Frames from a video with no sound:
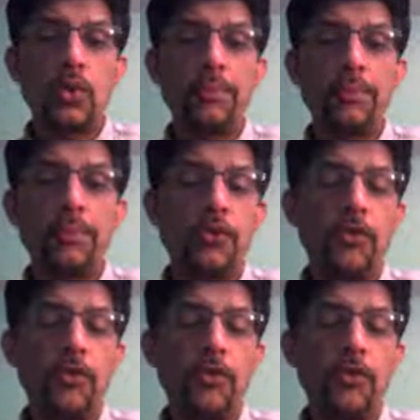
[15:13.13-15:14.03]

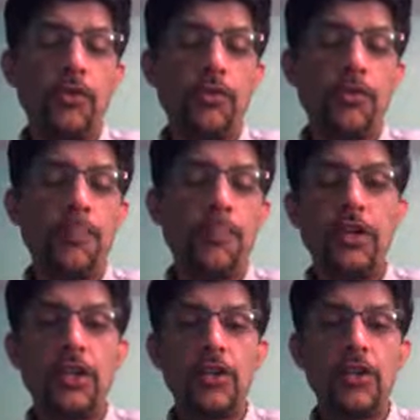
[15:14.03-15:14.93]
of real
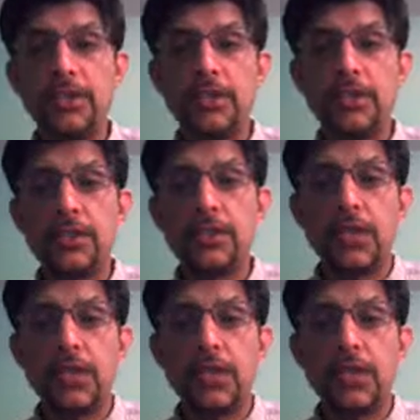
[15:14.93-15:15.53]
fight here